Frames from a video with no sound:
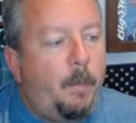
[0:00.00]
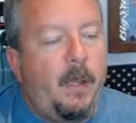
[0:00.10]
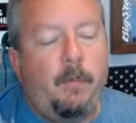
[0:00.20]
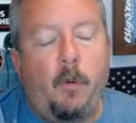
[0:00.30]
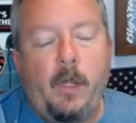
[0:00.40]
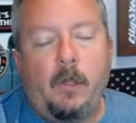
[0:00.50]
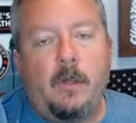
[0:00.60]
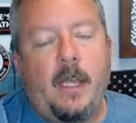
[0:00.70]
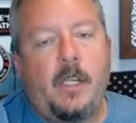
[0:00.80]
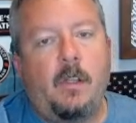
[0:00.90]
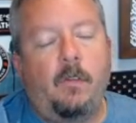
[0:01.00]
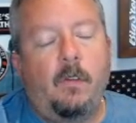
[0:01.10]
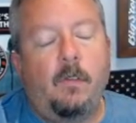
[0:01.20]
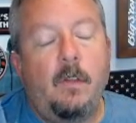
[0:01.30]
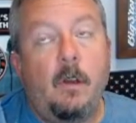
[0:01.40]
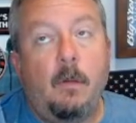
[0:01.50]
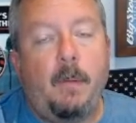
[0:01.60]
pinpoint location is near